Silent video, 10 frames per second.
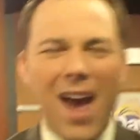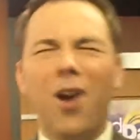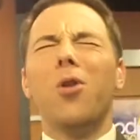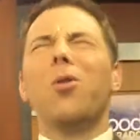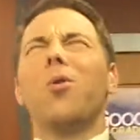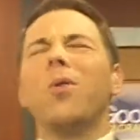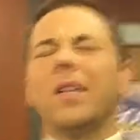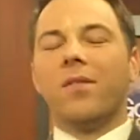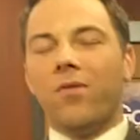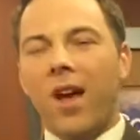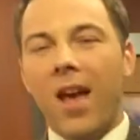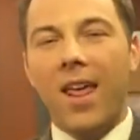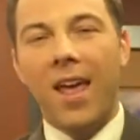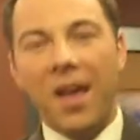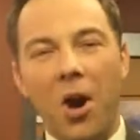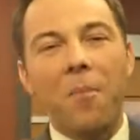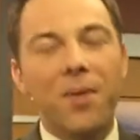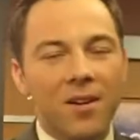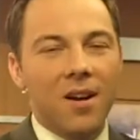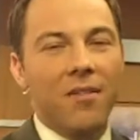Ow. It's Friday.
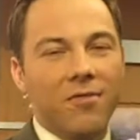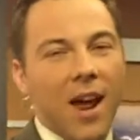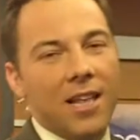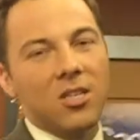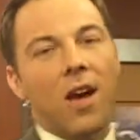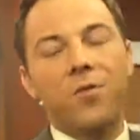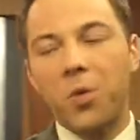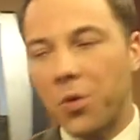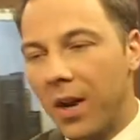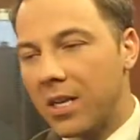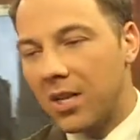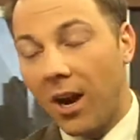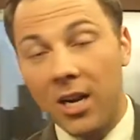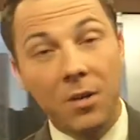Hope your Friday's off to a great start.